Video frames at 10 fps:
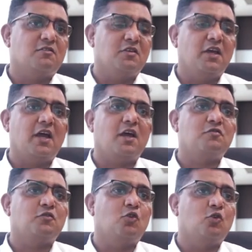We
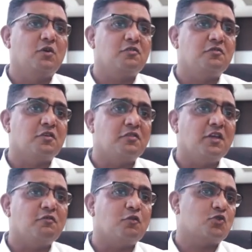have over
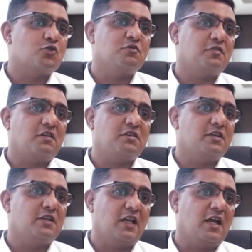50 Fortune
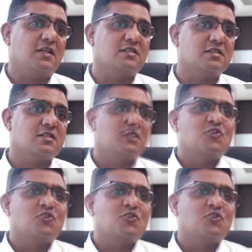500 clients.